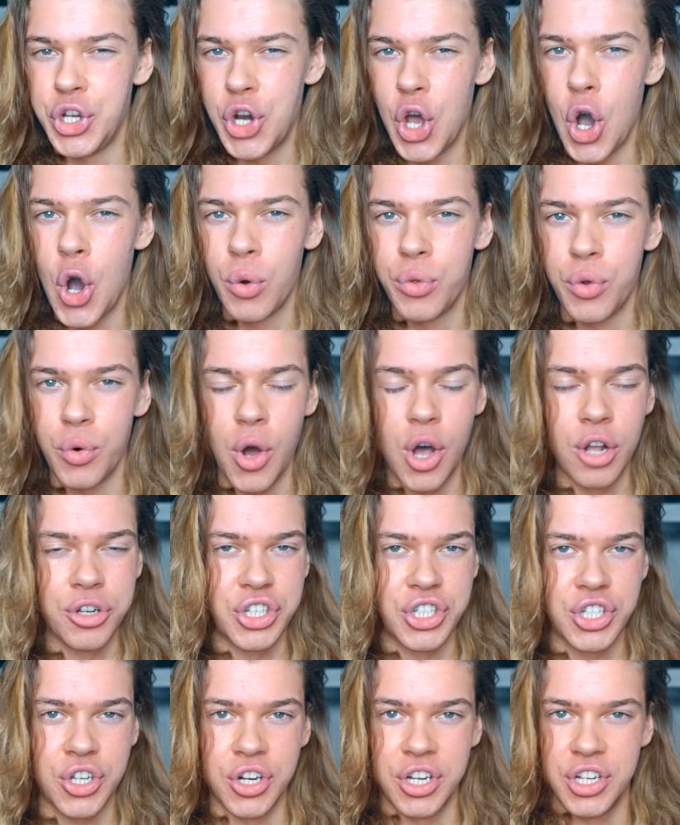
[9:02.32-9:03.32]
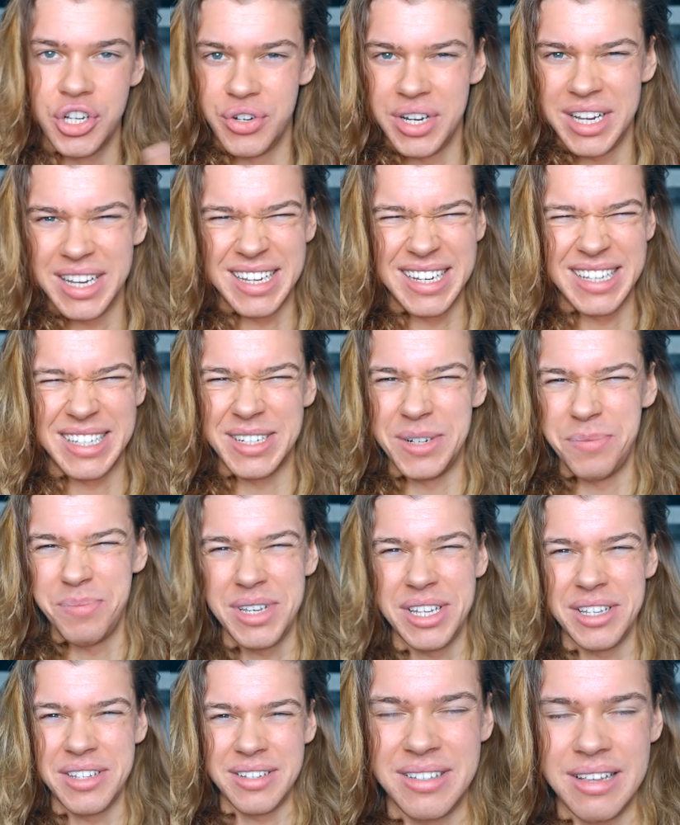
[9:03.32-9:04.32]
you know they're all just gonna drink, and it's gonna
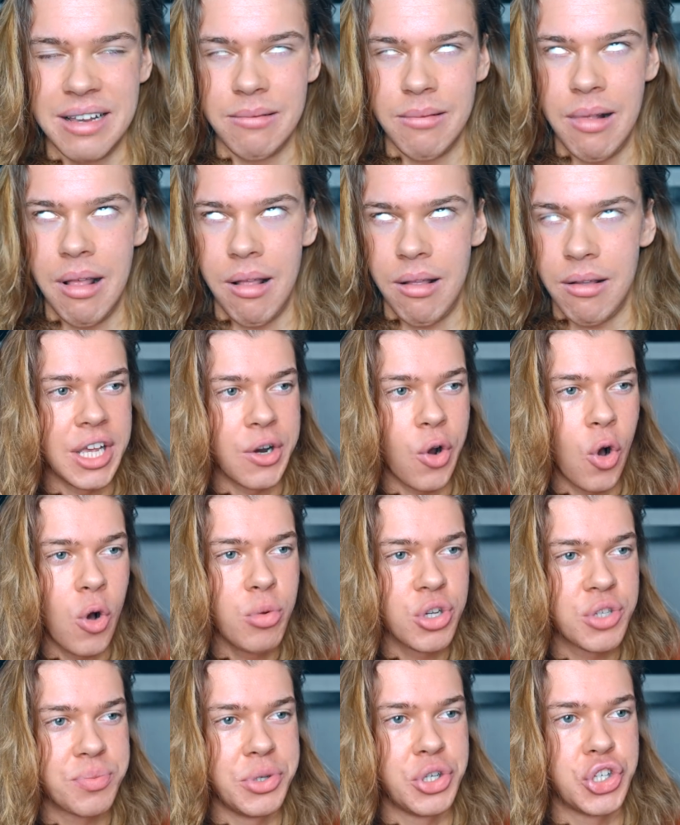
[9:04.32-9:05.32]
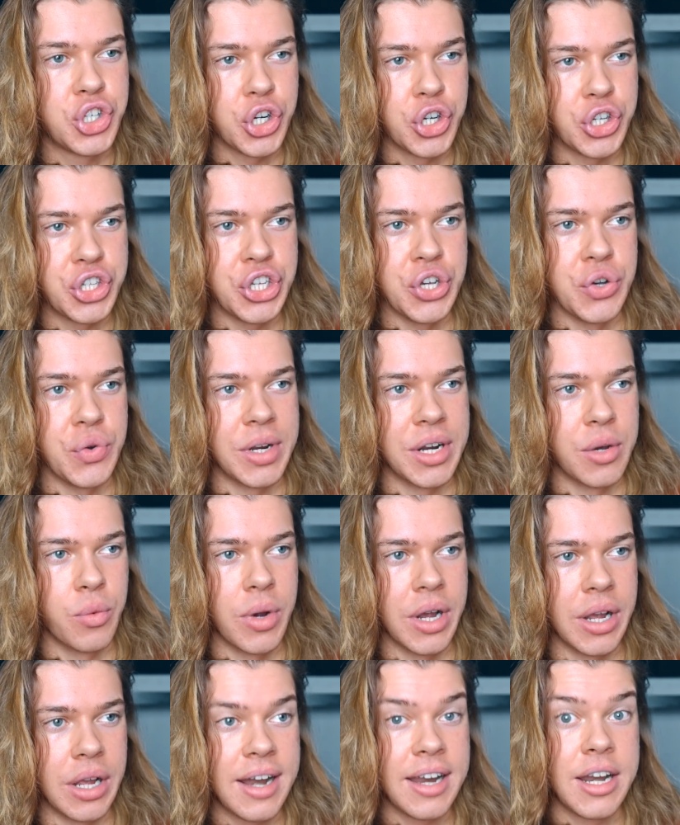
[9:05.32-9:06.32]
be just like, rah. It almost matures you in a
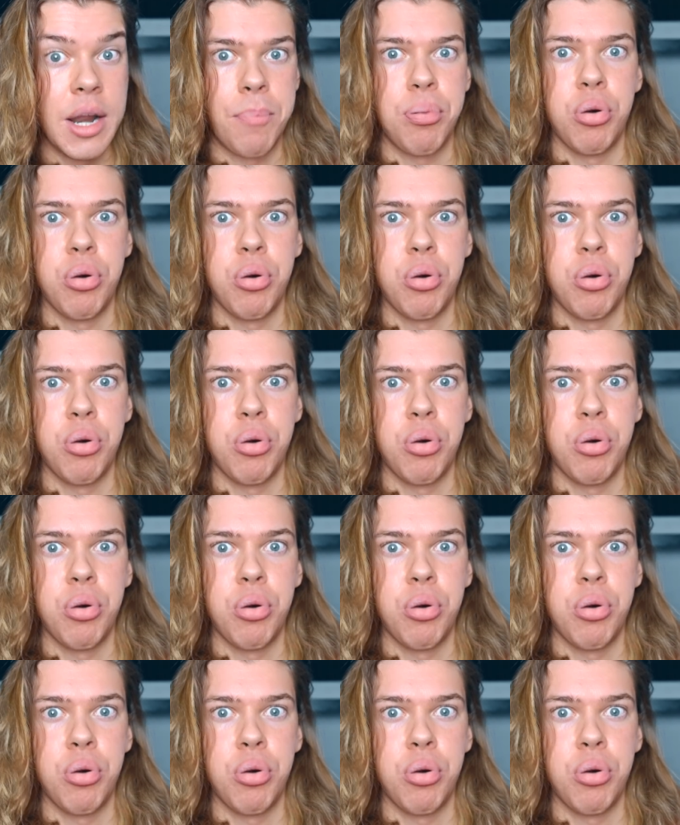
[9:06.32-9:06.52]
way. Not in a